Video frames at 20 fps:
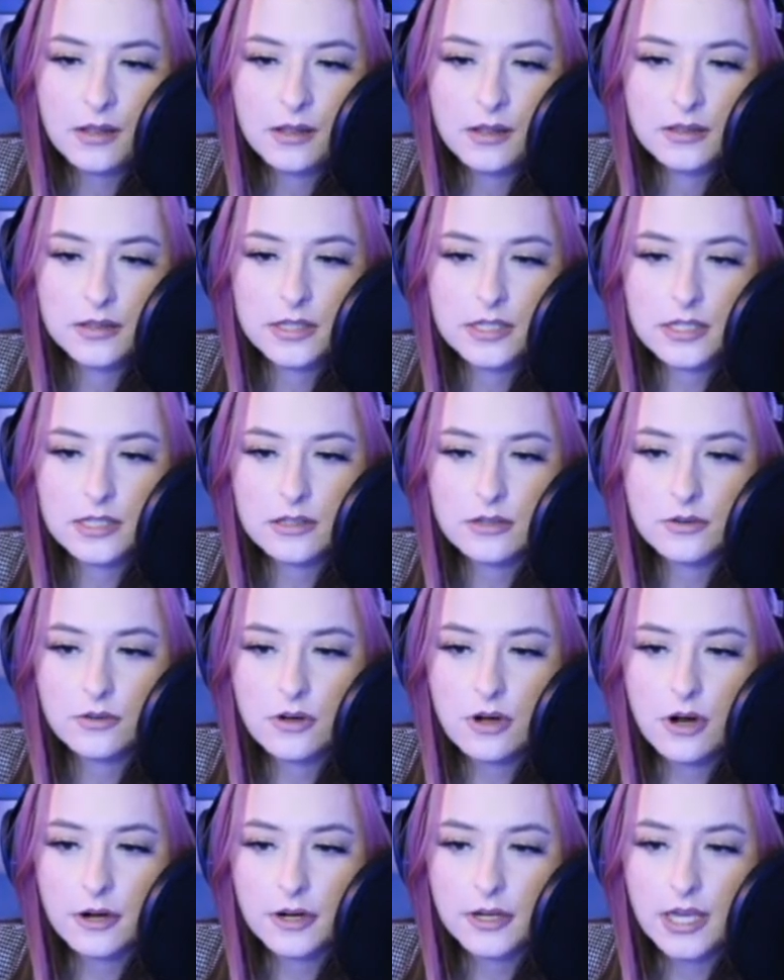this little
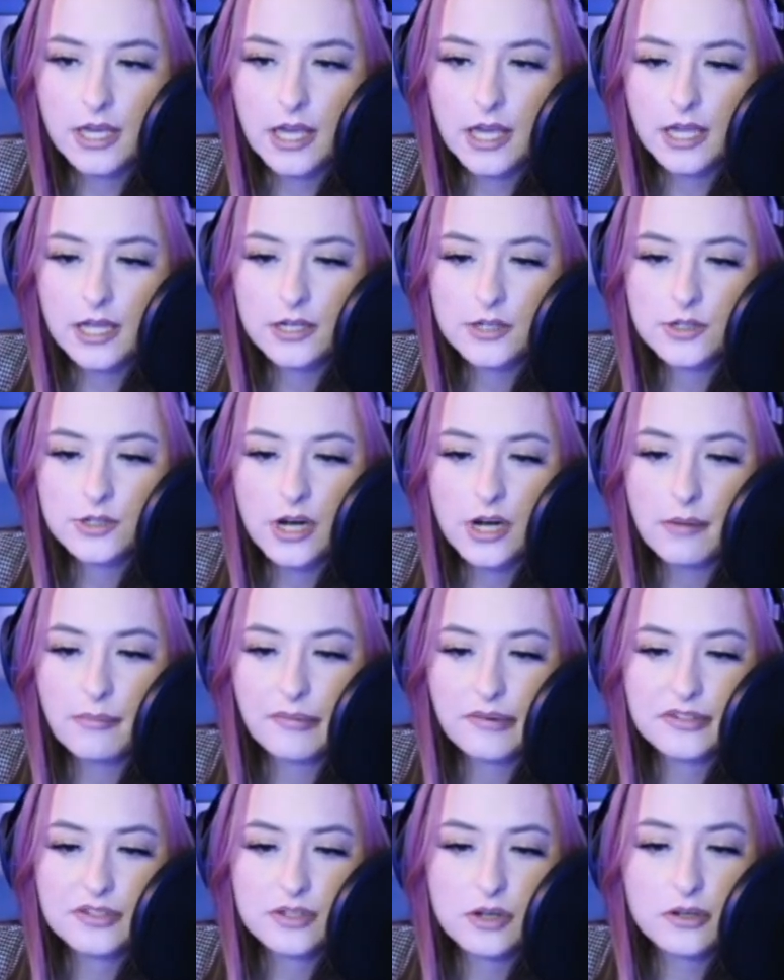arcade chop,
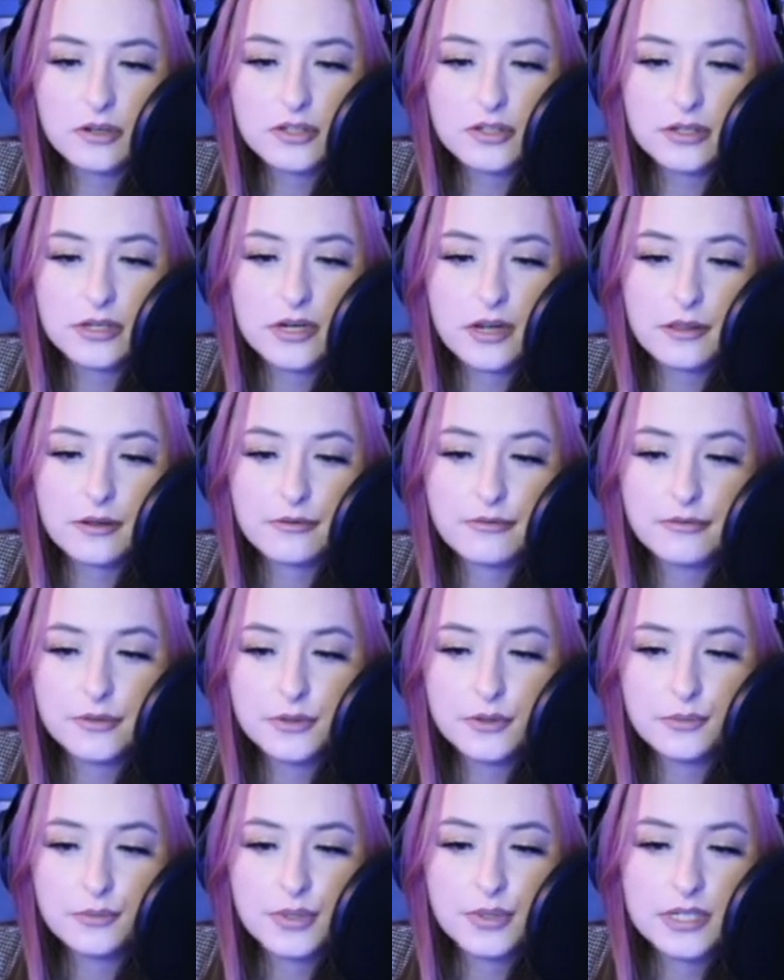which is also another
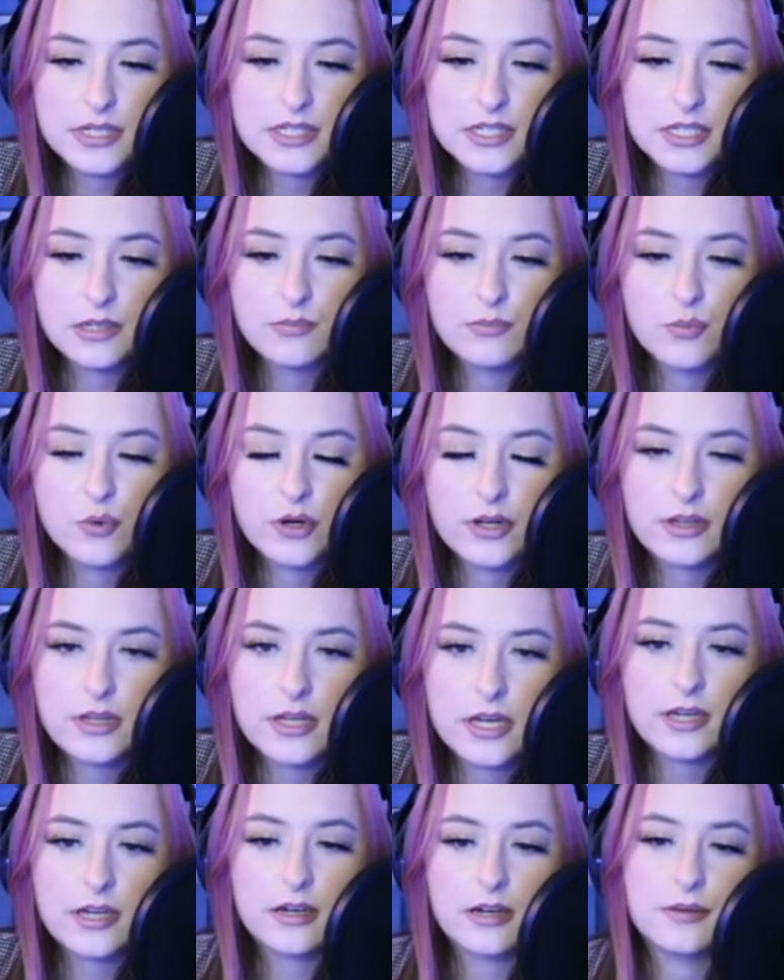flute, but it's like more
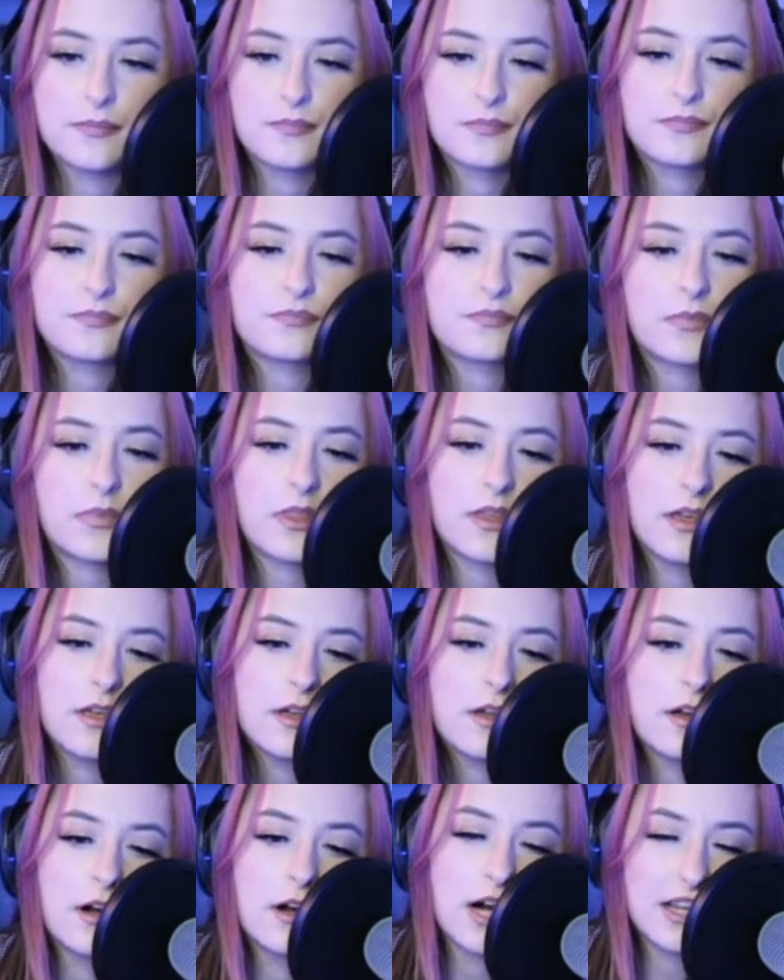like
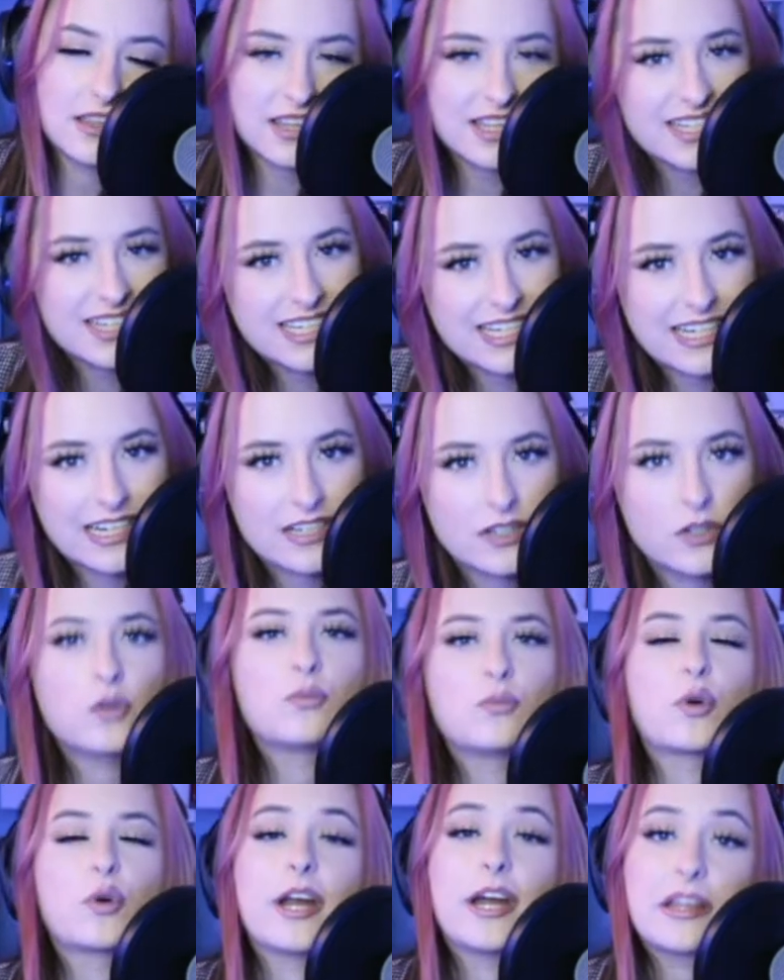authentic and a little
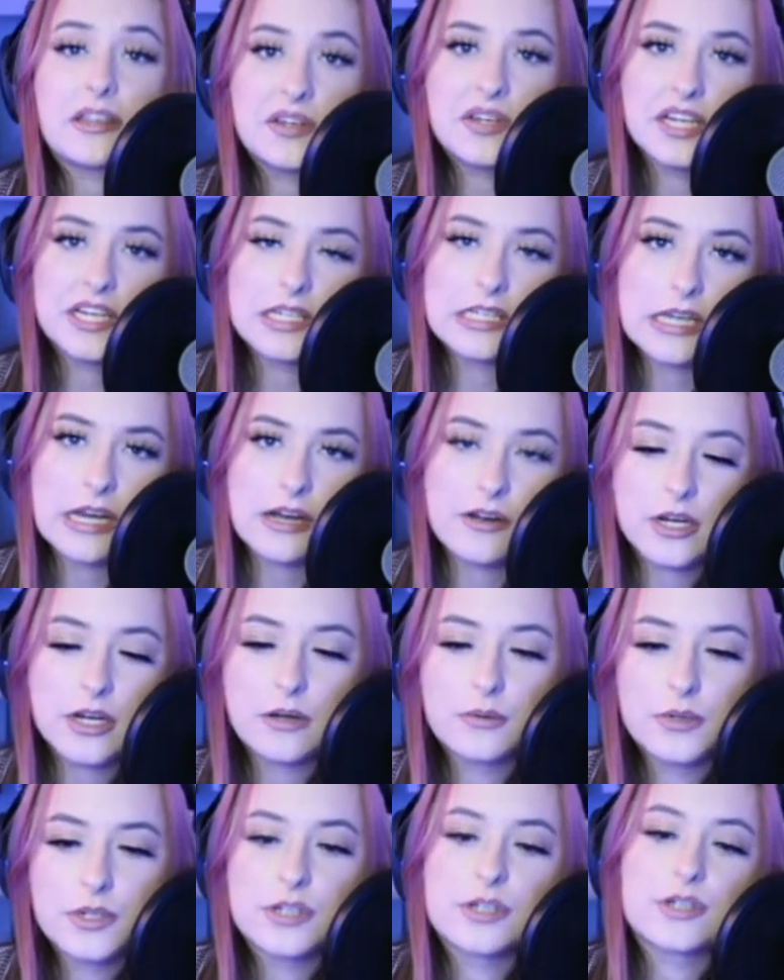more ethnic sounding,
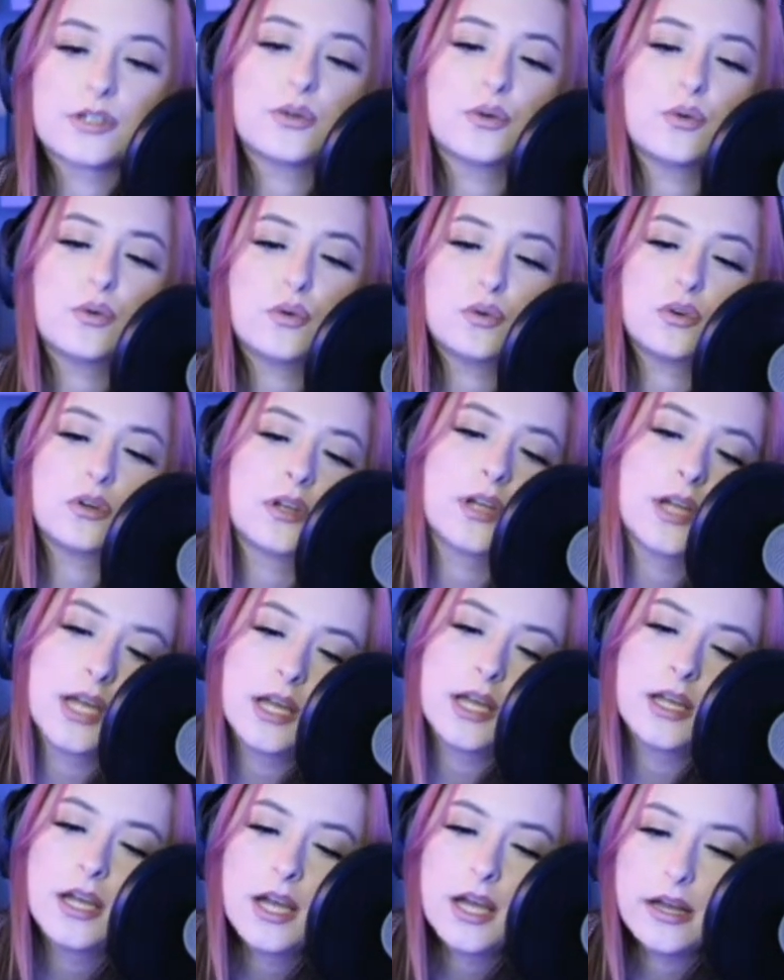which is cool.
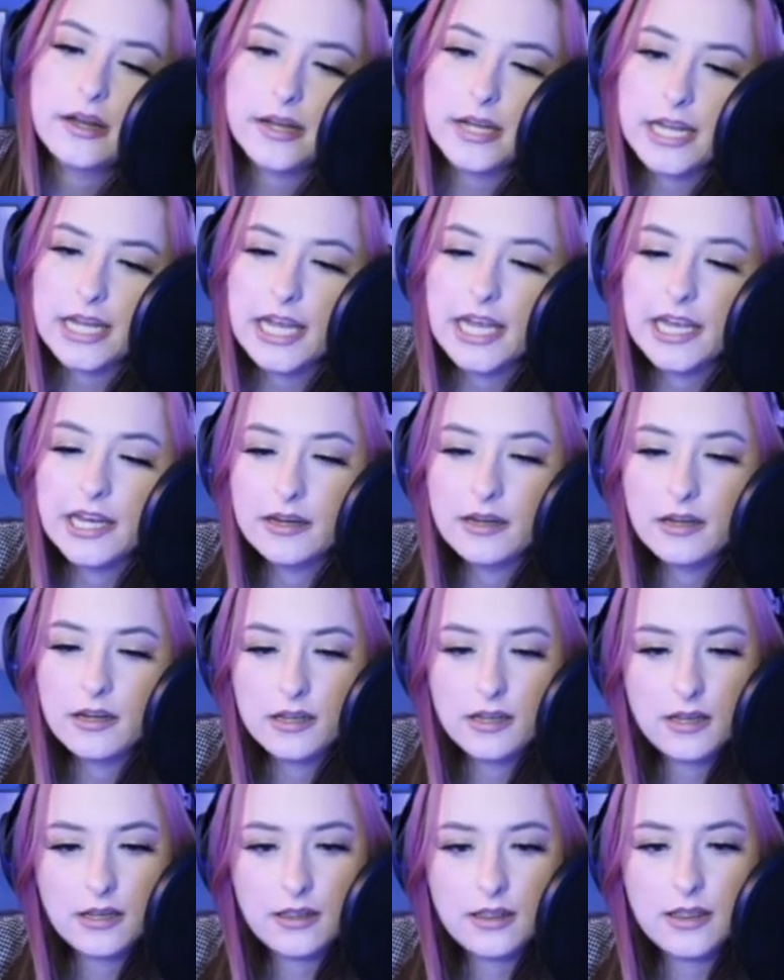And
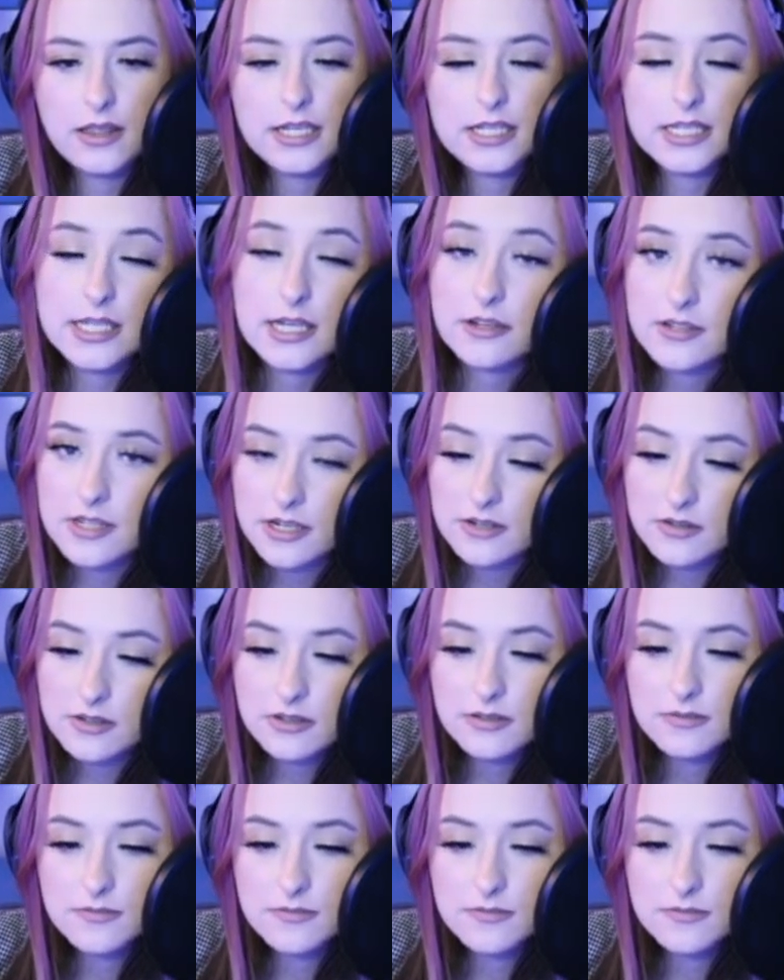this is how it sounds.